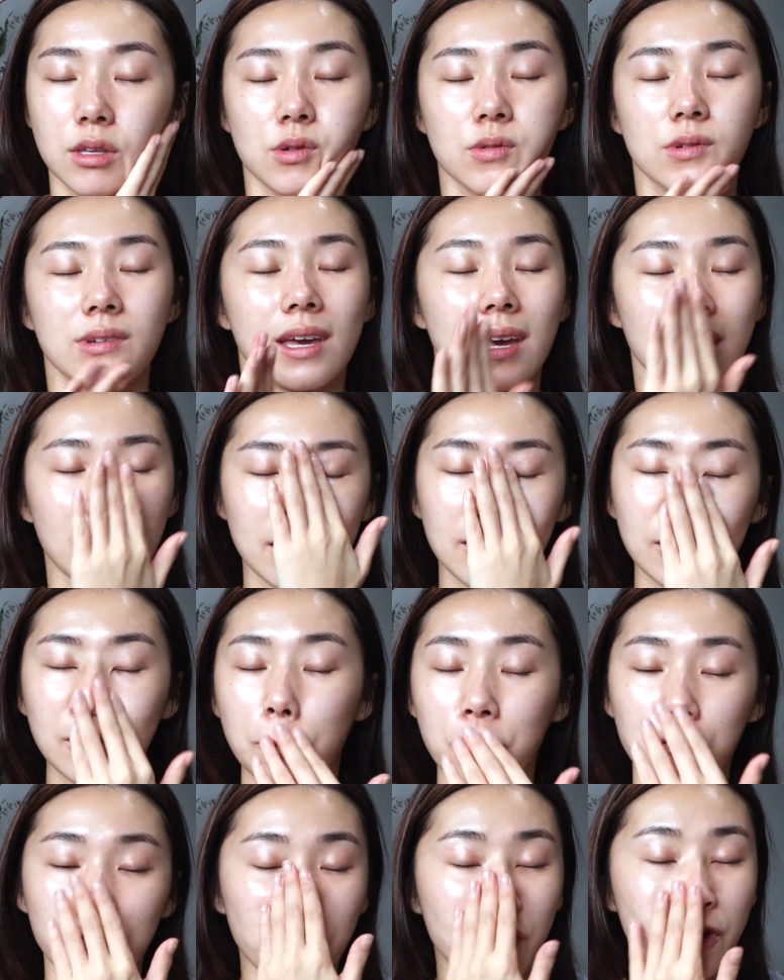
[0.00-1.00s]
you can
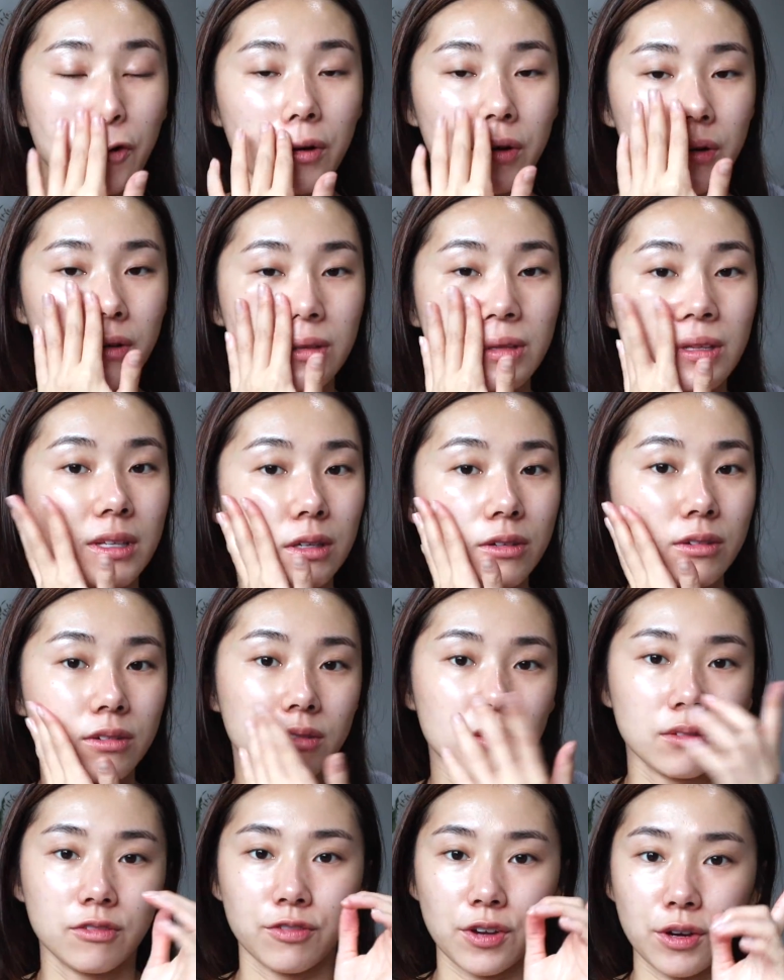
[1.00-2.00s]
go for
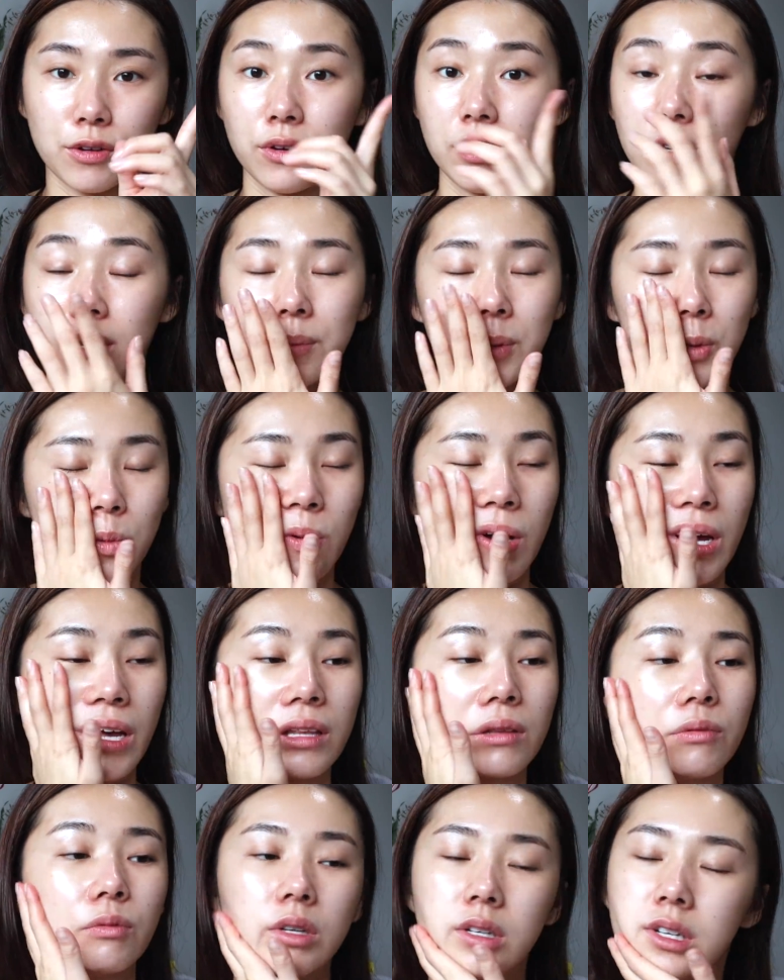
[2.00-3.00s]
the variant number
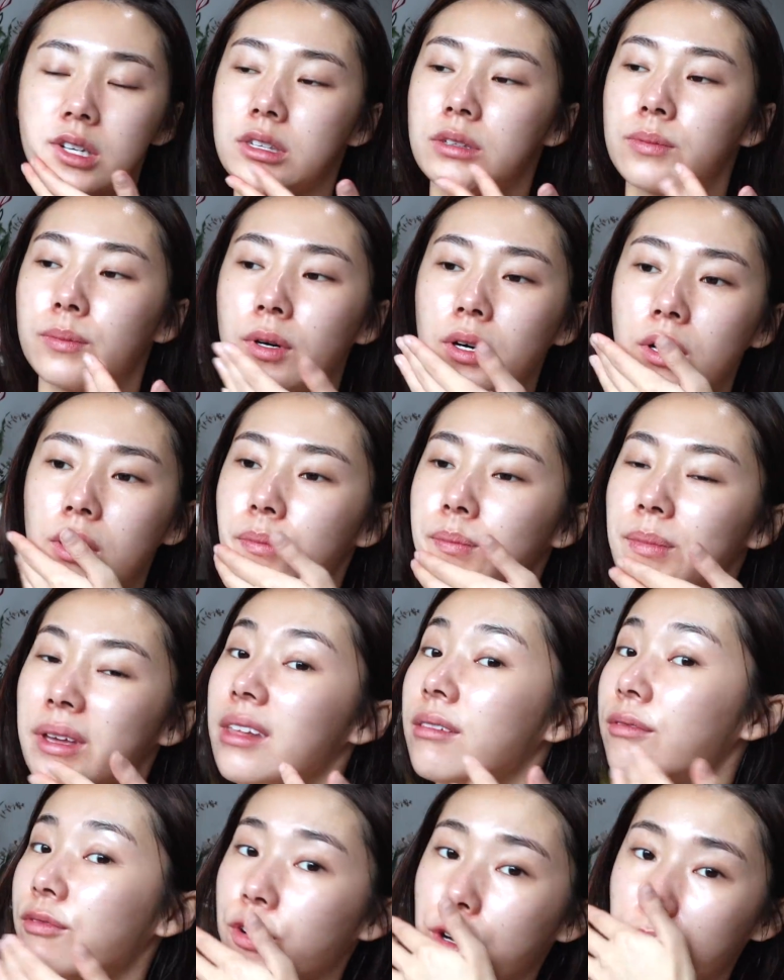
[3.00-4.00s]
1, which is more
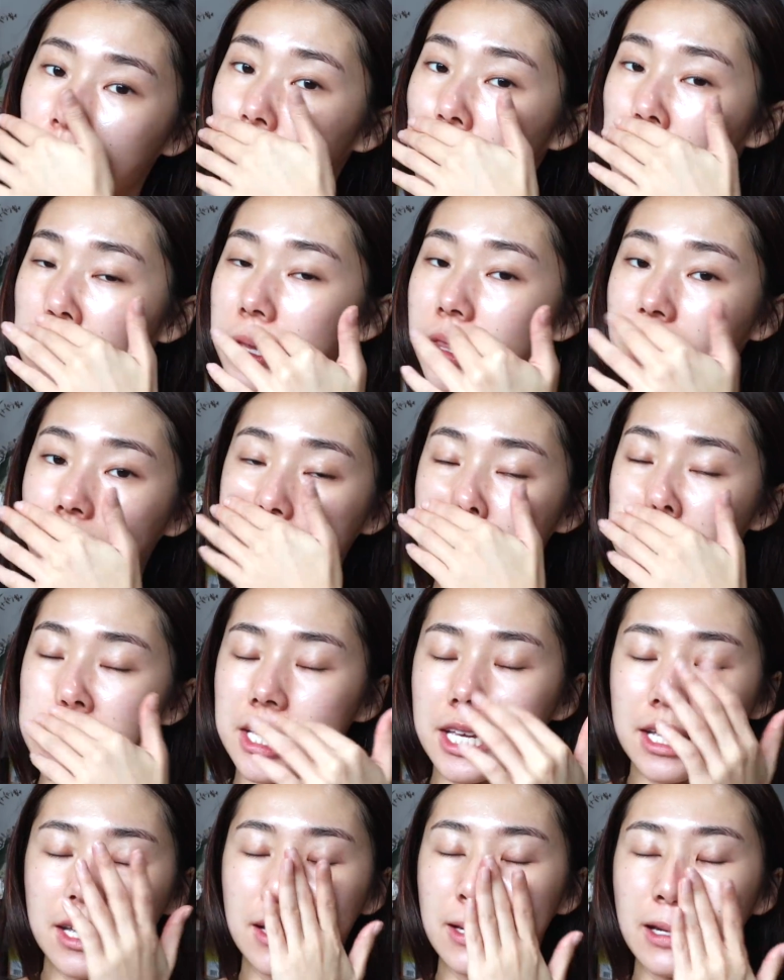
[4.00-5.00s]
meant for oily
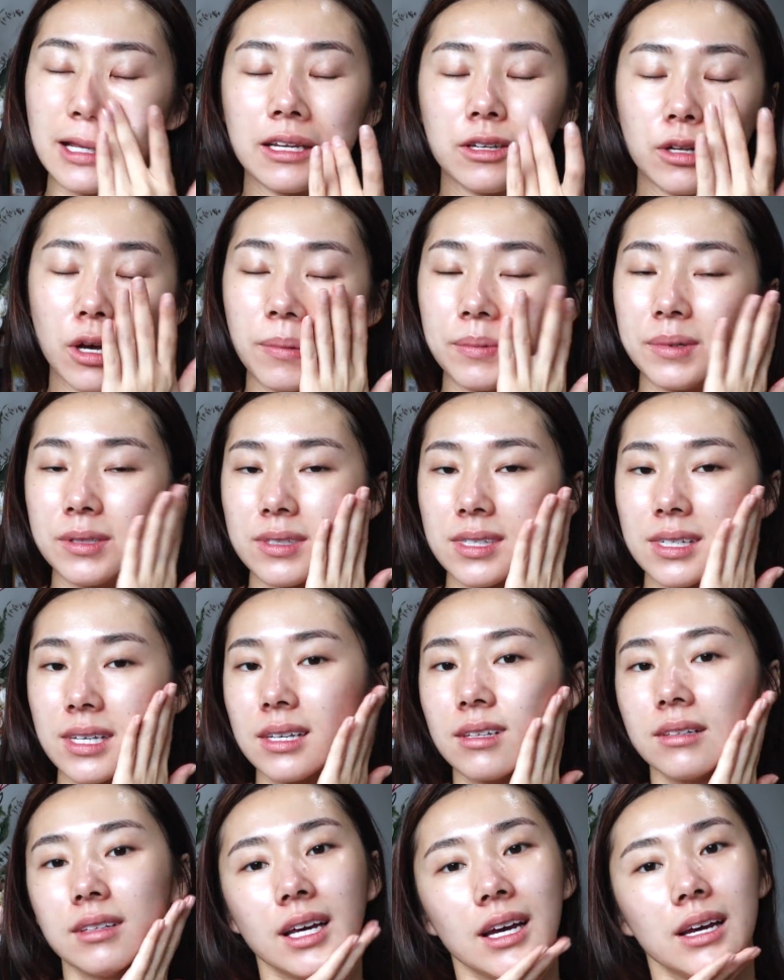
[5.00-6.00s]
skin and normal
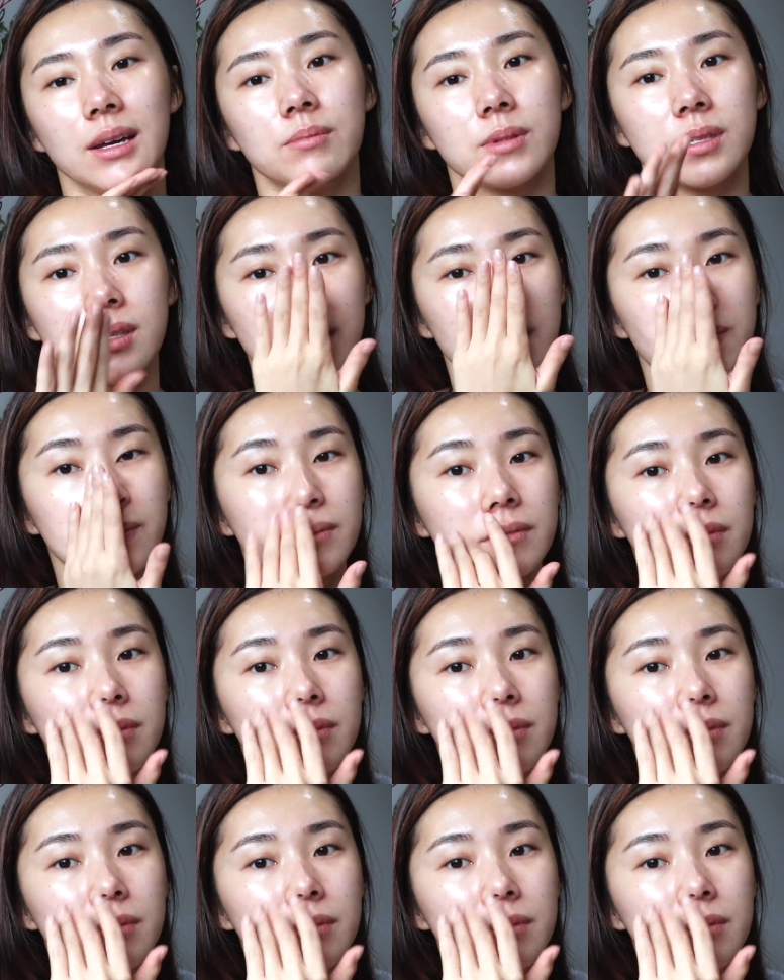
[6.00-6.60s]
skin types.